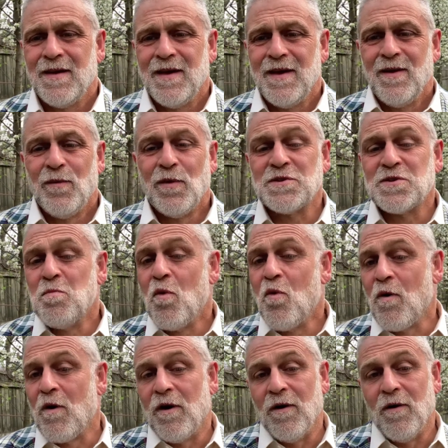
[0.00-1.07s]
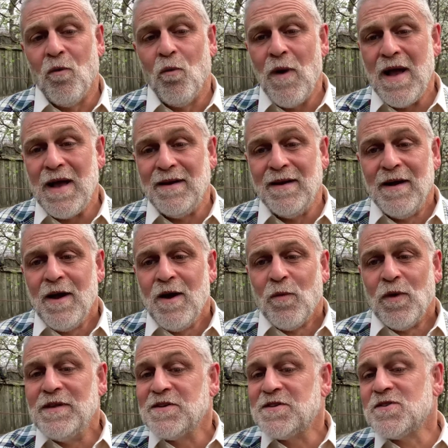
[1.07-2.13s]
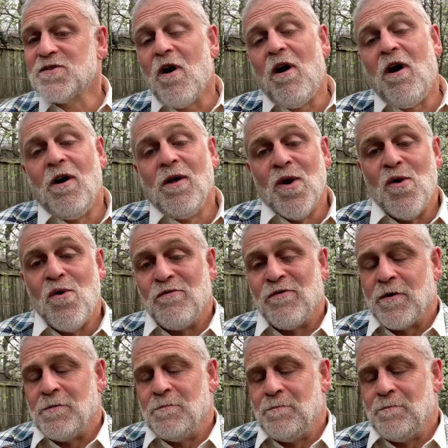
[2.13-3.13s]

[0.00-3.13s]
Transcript: What's more, when this is all over,